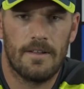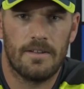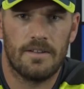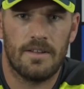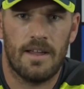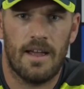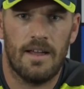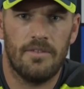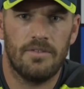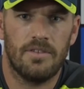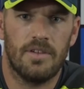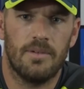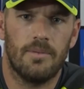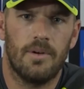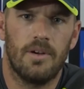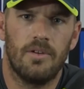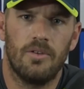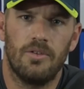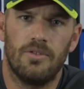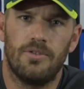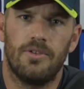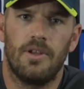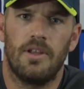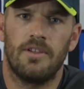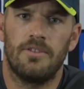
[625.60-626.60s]
to have someone
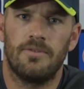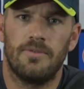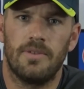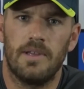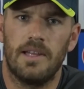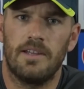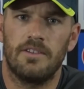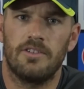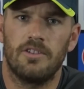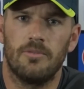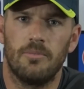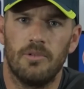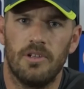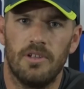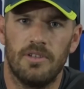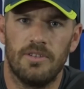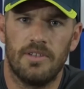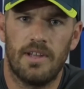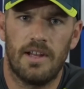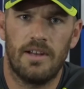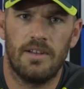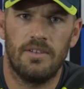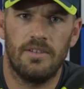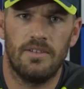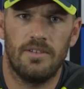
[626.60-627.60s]
who's as flexible as
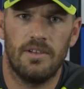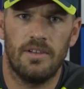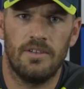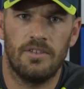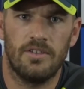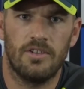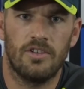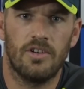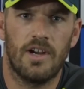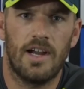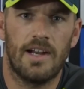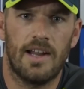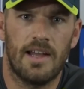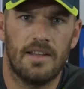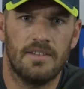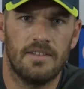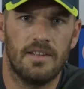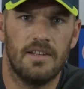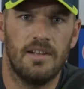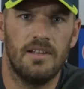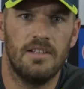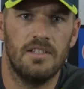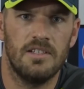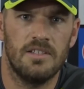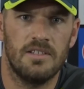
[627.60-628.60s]
that is a great
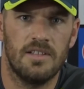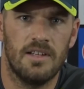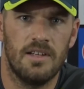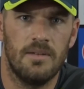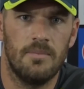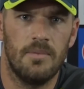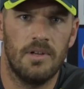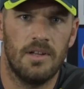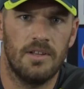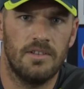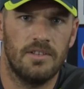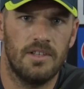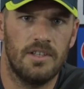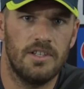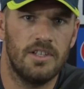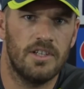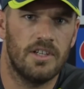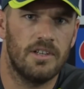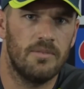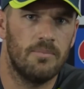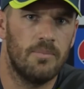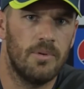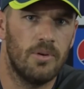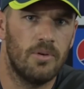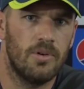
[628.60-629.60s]
asset in your team, because then you
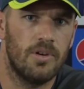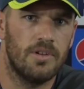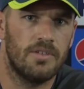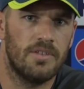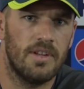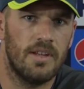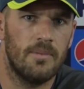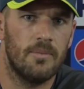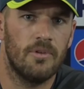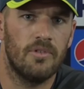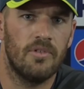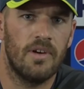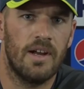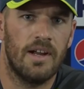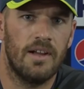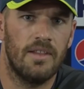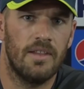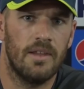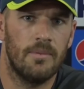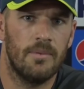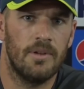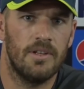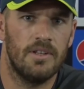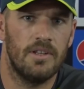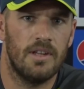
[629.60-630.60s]
can build a team around
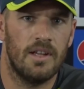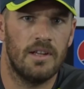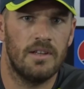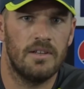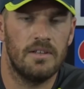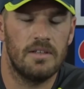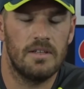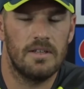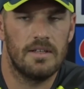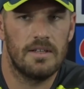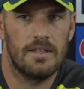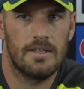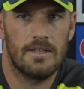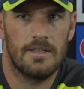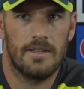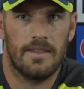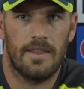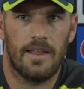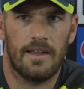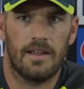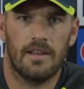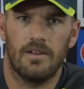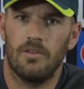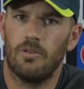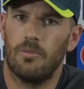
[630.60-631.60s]
them and
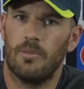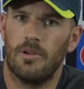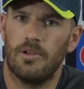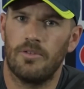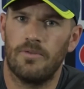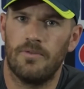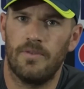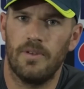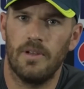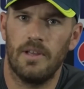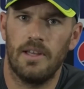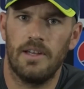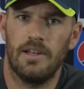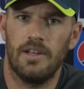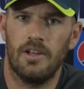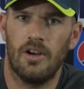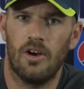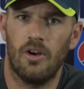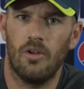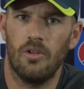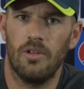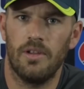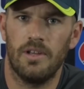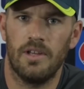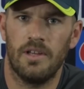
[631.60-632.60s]
they can almost fill any
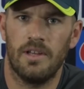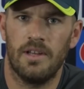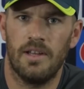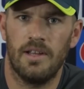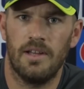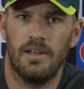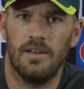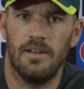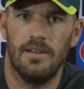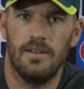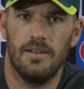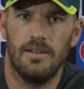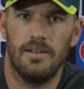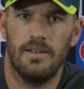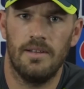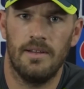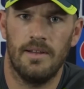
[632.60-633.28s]
hole that you need.